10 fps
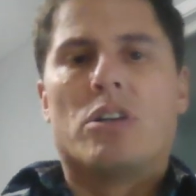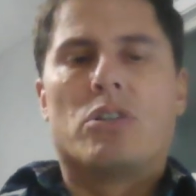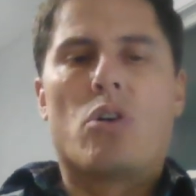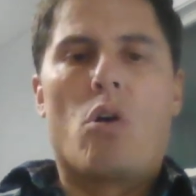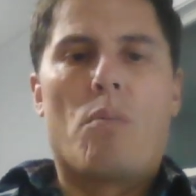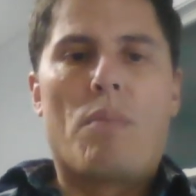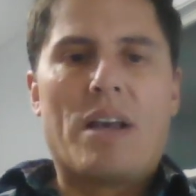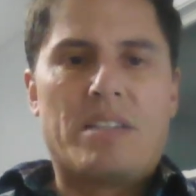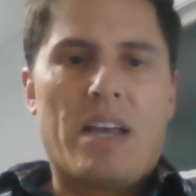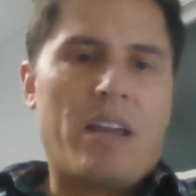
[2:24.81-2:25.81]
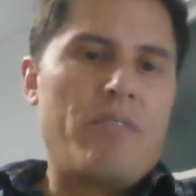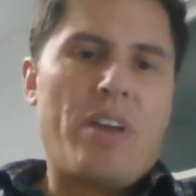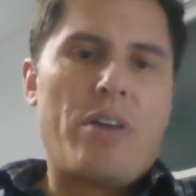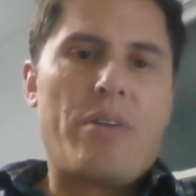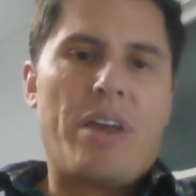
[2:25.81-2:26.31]
So my second
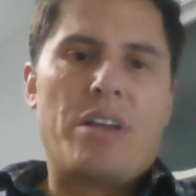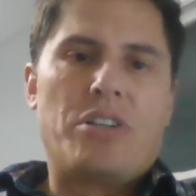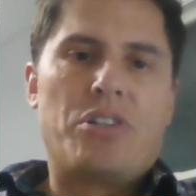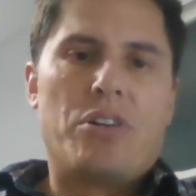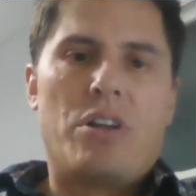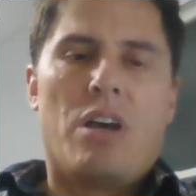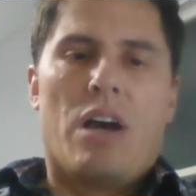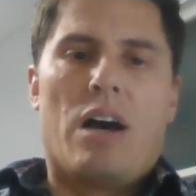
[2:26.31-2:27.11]
variation,